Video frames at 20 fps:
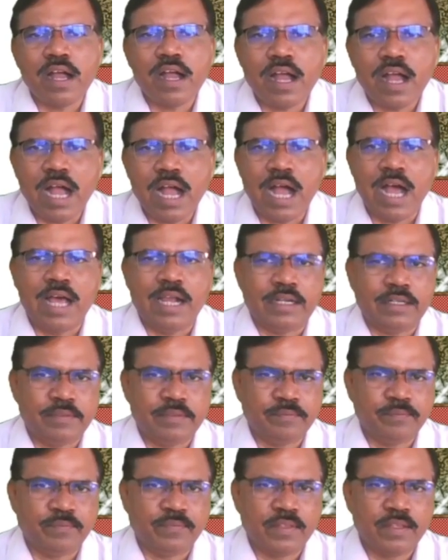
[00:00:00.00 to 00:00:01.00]
R.
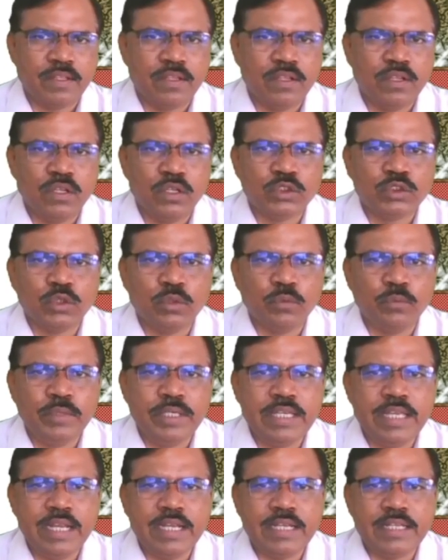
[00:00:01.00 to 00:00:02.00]
So
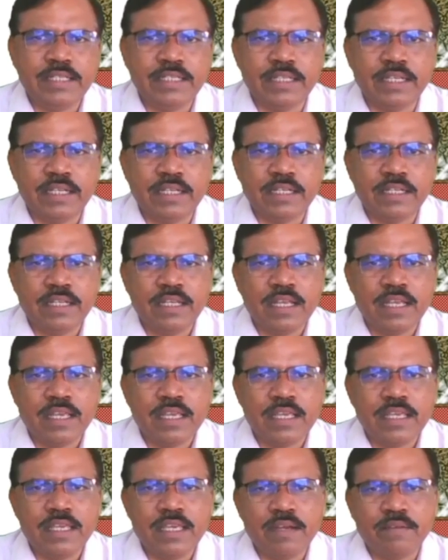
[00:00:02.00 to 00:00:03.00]
we get here
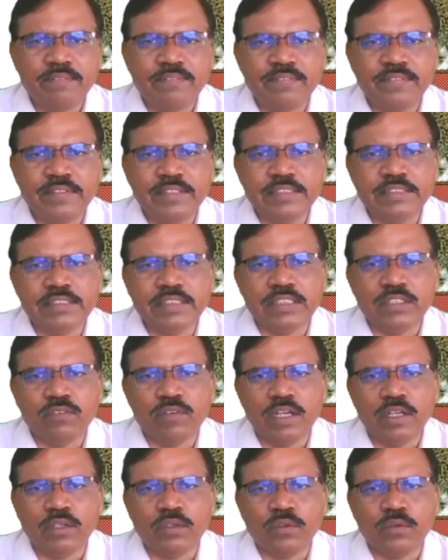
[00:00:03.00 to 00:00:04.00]
F is
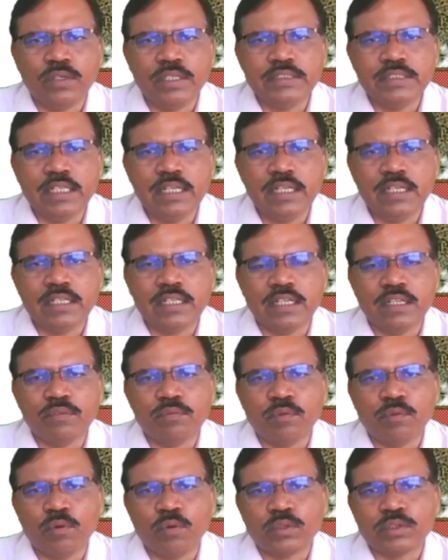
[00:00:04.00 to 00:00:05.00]
equal to
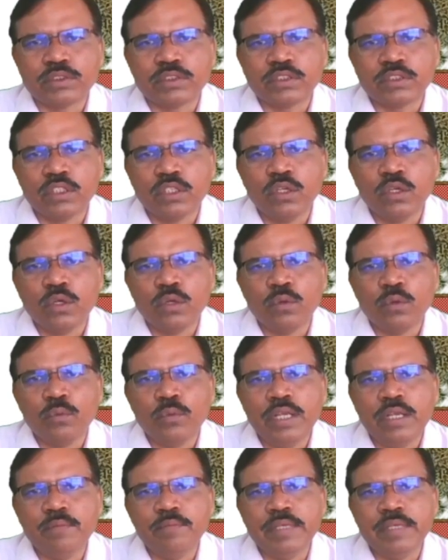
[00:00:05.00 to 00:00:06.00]
resultant force
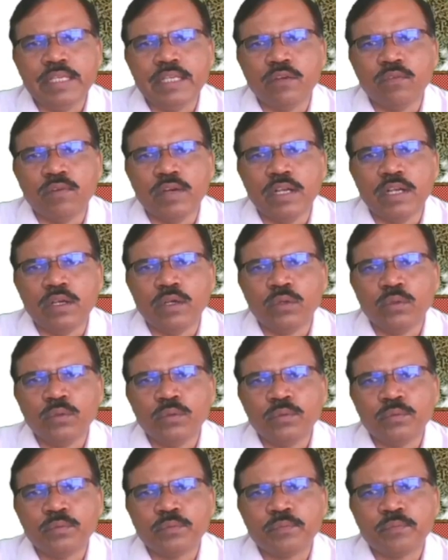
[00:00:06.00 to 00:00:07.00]
will be equal
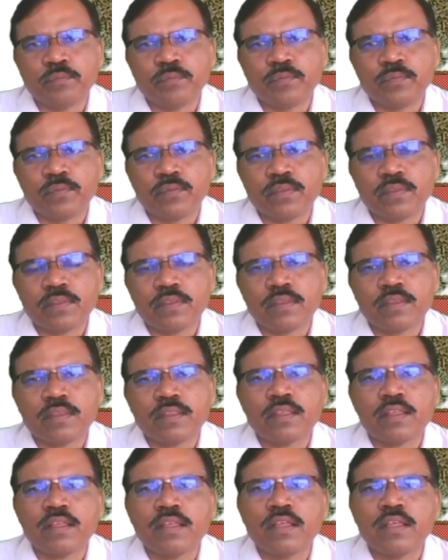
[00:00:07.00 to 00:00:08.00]
to
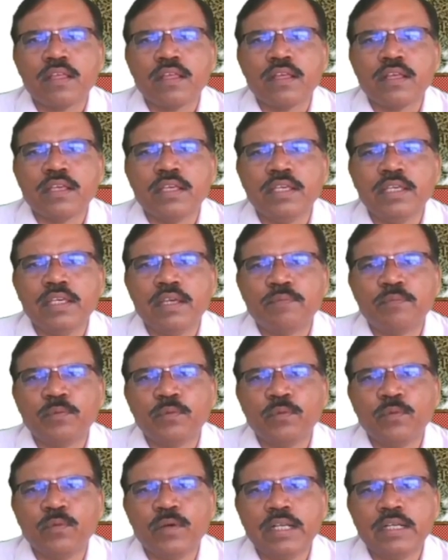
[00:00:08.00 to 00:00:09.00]

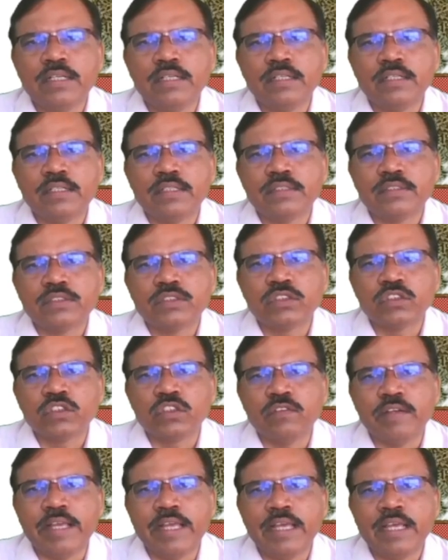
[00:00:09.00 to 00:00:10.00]
F1
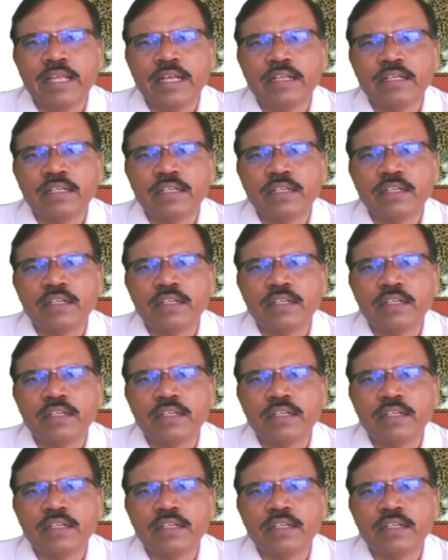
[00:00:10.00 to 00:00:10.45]
square